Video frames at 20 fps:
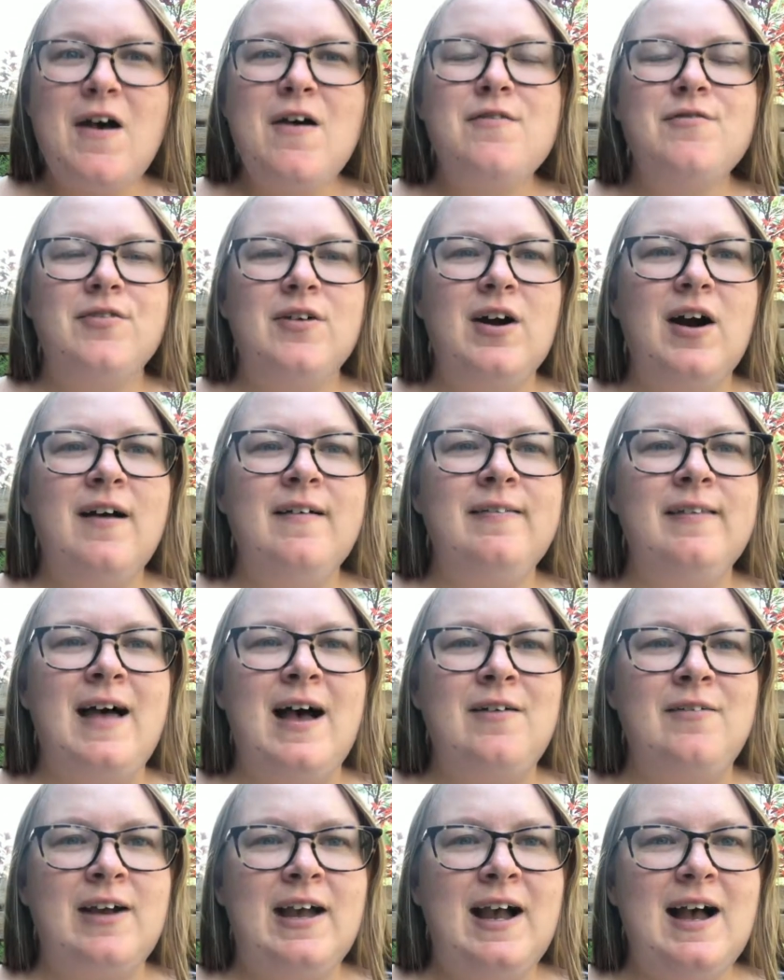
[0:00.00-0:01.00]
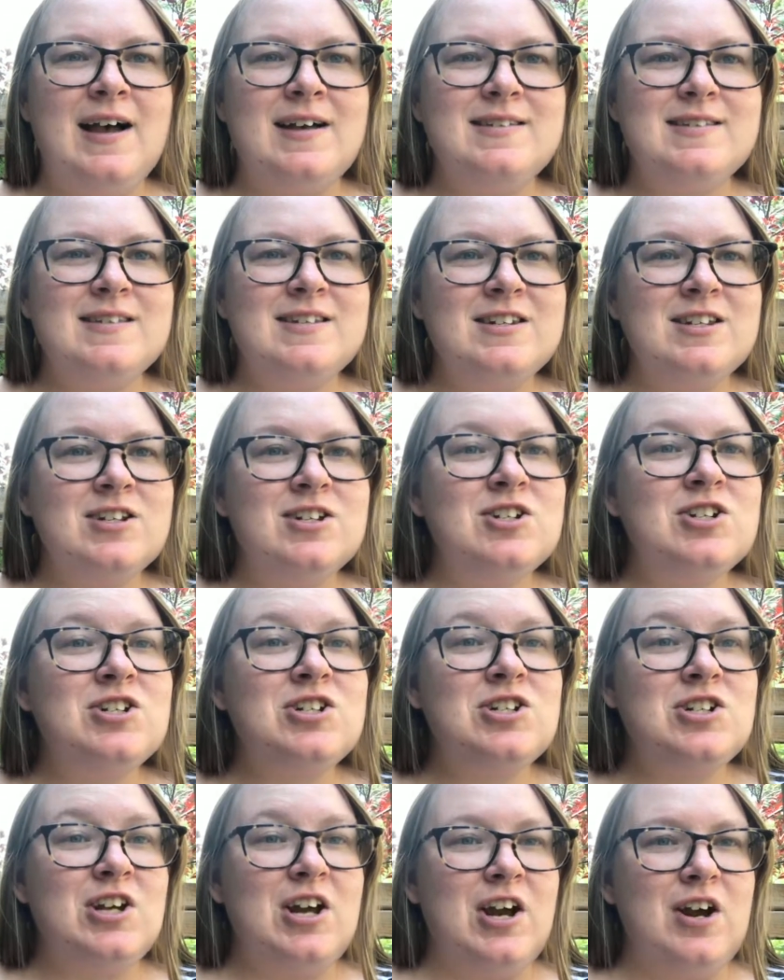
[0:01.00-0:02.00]
for allowing us to
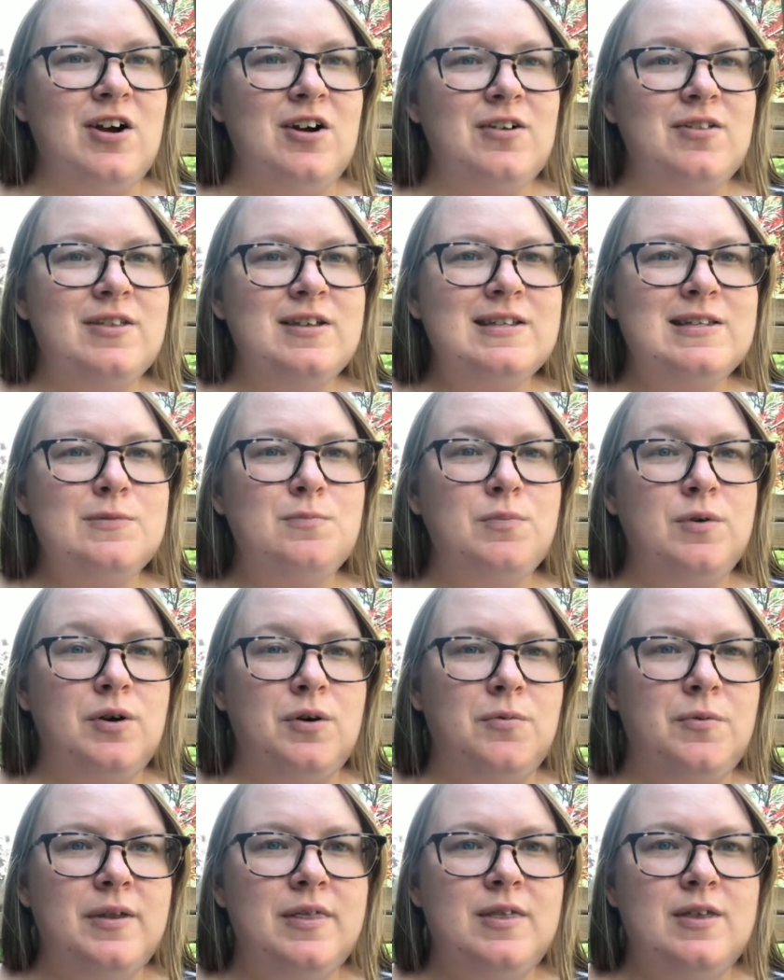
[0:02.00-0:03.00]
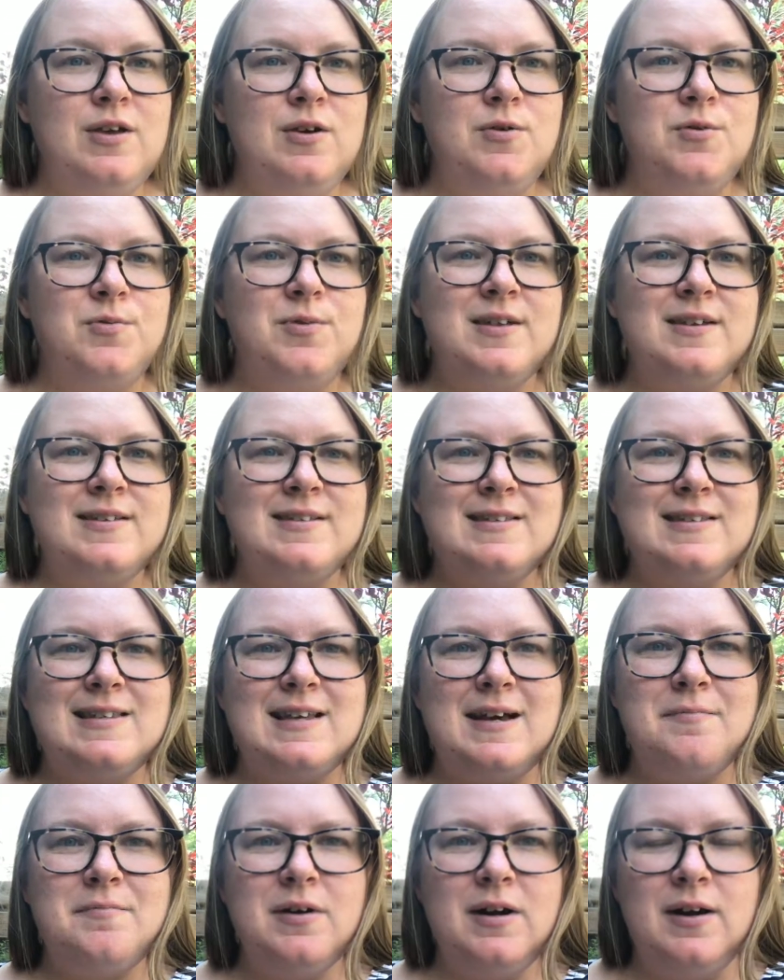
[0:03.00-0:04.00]
share this book with you this
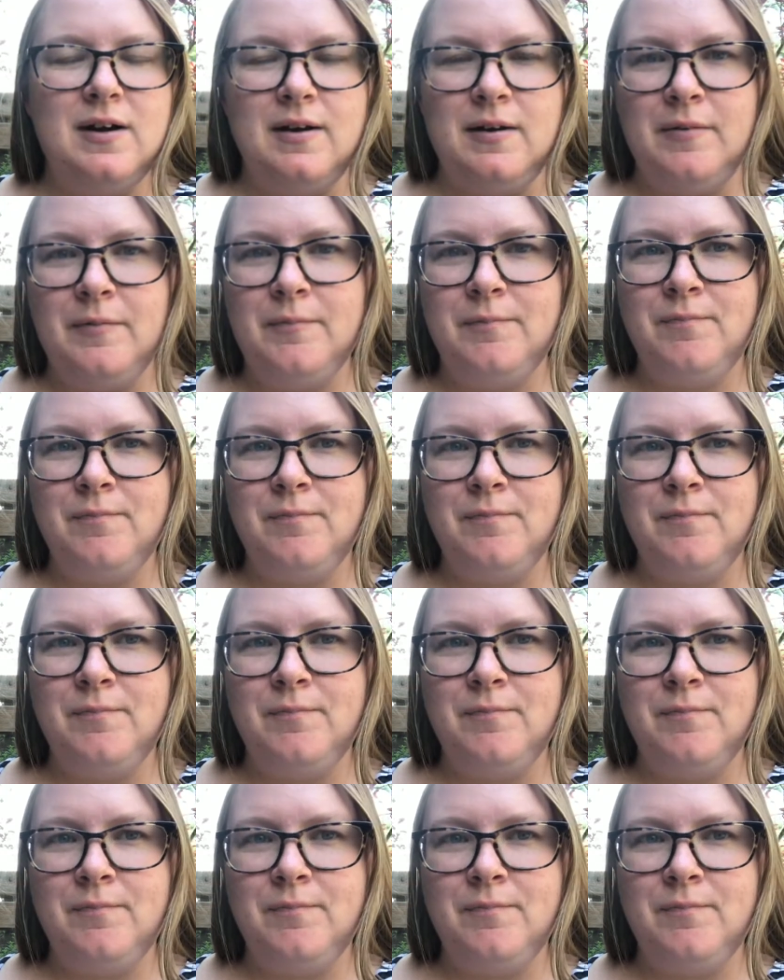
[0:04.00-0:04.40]
summer.